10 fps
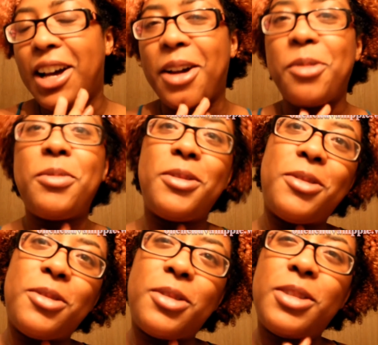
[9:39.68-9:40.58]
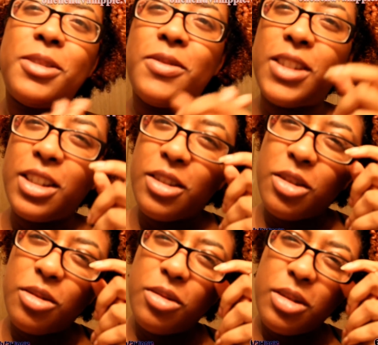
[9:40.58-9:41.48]
I hope you enjoyed this
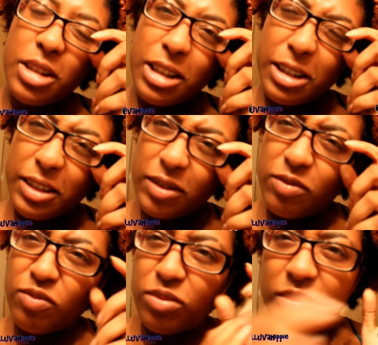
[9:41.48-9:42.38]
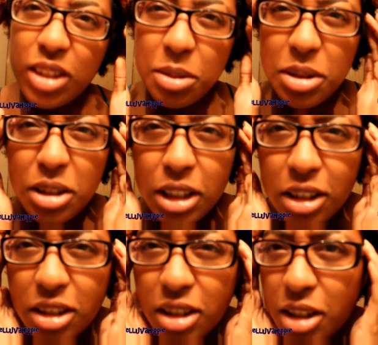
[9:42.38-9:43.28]
video. I'm still
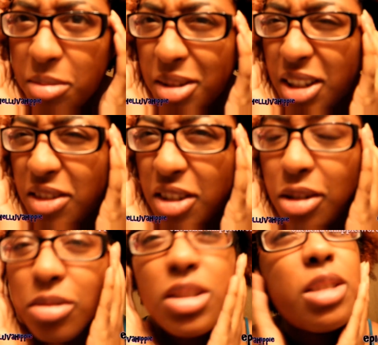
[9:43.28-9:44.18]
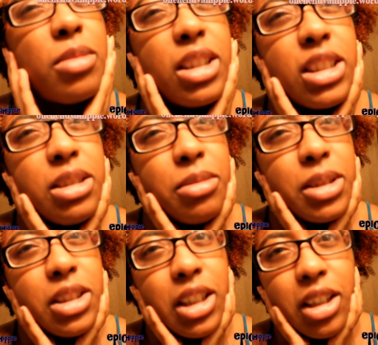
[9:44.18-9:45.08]
hella sleepy, you know I don't seem like it,
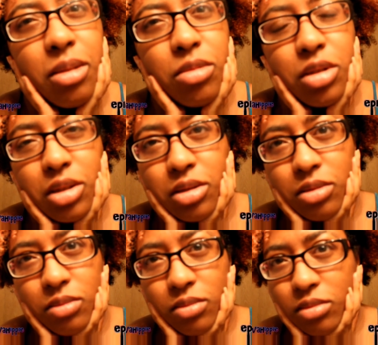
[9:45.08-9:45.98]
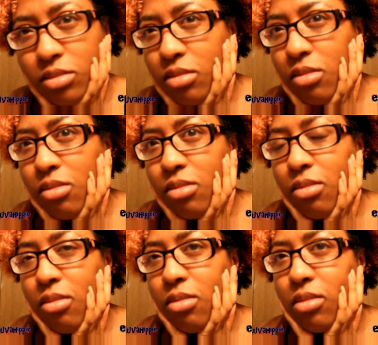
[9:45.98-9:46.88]
but hey, I'm trying to
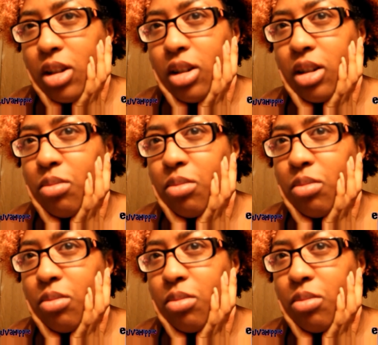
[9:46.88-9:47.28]
get